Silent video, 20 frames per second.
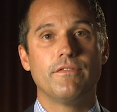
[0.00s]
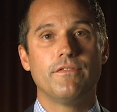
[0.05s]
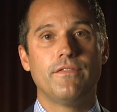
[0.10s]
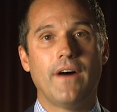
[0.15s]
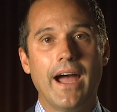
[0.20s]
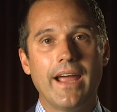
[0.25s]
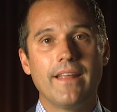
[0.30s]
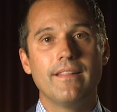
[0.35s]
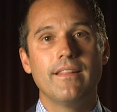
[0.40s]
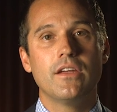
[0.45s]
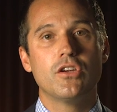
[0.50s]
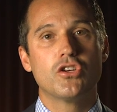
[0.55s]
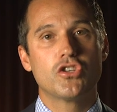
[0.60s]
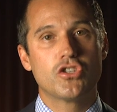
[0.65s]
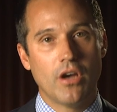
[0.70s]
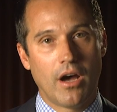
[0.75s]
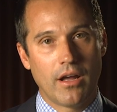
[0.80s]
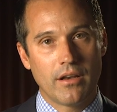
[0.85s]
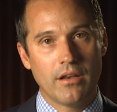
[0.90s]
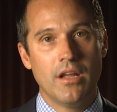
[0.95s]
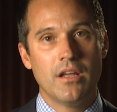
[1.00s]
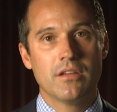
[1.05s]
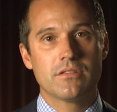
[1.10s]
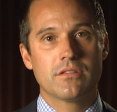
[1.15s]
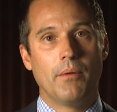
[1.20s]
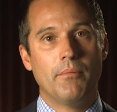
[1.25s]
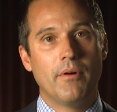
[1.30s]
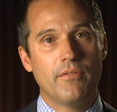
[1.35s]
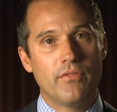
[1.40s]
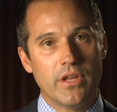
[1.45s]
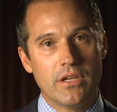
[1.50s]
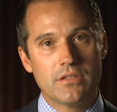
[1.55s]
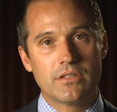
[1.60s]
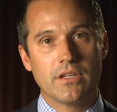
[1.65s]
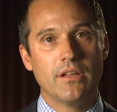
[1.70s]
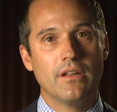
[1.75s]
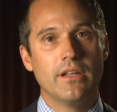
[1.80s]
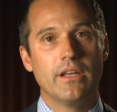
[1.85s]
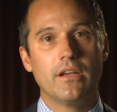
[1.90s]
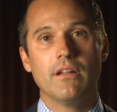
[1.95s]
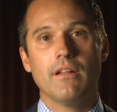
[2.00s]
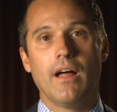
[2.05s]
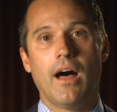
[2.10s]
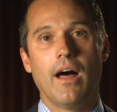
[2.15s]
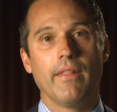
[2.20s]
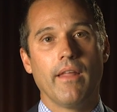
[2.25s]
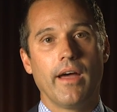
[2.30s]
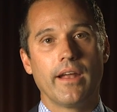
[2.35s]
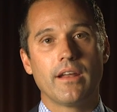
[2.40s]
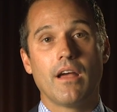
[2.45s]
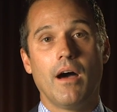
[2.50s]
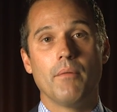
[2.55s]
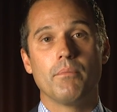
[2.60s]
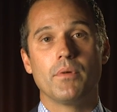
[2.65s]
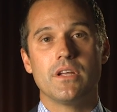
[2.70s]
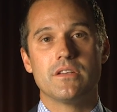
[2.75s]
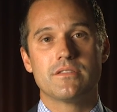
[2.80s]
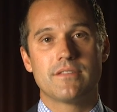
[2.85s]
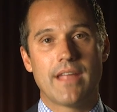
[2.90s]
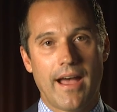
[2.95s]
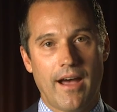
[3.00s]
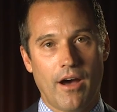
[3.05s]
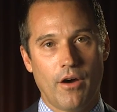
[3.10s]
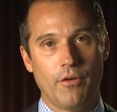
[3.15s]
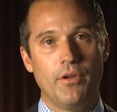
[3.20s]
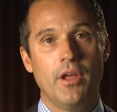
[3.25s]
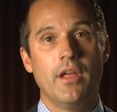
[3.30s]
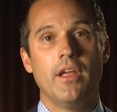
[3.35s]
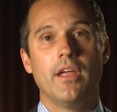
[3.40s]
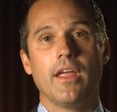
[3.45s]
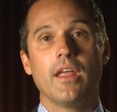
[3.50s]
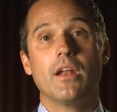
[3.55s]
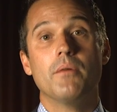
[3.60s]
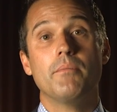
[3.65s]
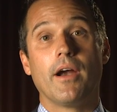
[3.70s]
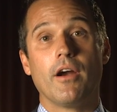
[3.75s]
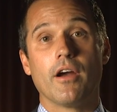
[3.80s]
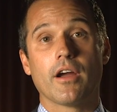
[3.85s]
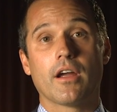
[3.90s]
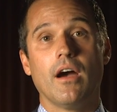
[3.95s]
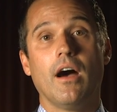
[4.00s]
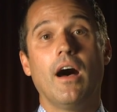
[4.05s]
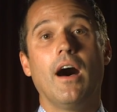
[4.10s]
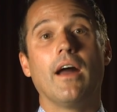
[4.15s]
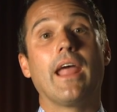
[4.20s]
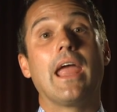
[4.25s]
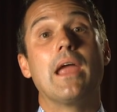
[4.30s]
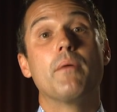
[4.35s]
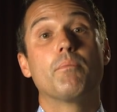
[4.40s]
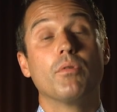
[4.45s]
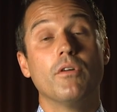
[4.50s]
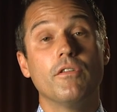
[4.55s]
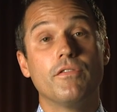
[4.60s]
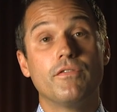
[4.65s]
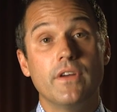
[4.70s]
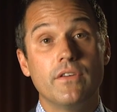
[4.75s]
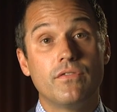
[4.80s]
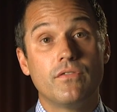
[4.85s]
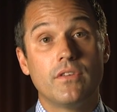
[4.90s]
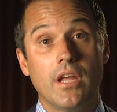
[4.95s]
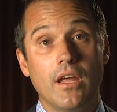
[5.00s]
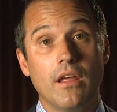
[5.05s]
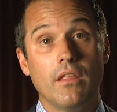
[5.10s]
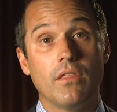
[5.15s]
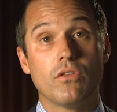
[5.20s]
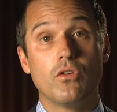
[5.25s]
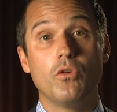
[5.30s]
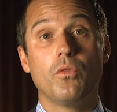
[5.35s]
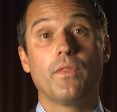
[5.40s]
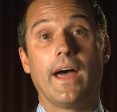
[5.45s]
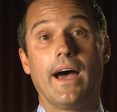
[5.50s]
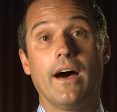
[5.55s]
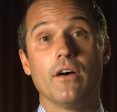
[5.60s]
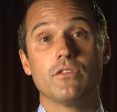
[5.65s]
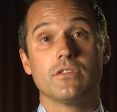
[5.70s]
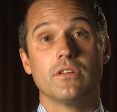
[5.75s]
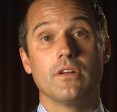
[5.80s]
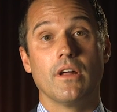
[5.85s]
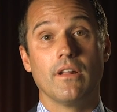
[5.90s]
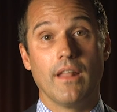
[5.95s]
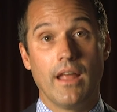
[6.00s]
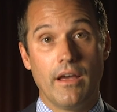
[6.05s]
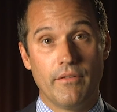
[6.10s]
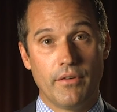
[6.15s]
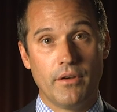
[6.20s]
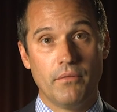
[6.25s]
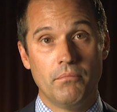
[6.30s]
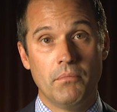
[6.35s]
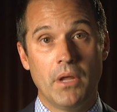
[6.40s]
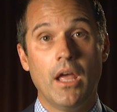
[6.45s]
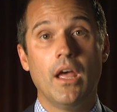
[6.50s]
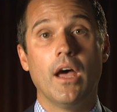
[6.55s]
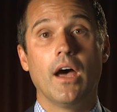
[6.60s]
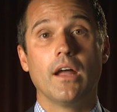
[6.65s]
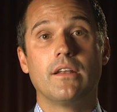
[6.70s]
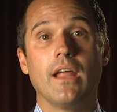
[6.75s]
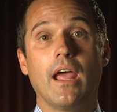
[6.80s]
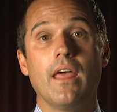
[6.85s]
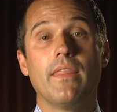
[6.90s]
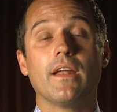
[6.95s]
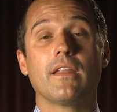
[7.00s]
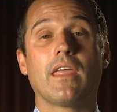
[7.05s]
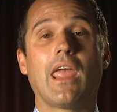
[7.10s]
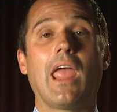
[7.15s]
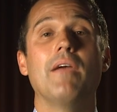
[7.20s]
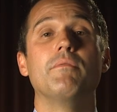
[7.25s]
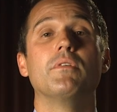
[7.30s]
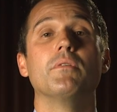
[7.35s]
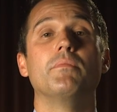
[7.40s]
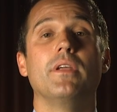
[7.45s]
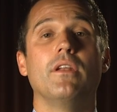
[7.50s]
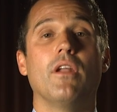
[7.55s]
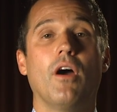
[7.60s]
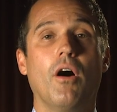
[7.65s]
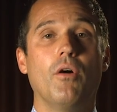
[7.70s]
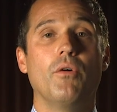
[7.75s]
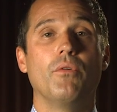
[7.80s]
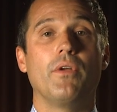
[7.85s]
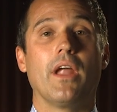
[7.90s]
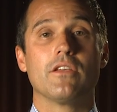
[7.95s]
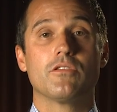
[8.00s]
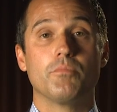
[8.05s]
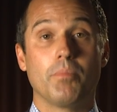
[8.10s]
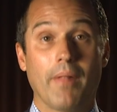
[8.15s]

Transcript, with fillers: finally shut some of these illegal online companies down in America on April 15, 2011, a day that came to be known as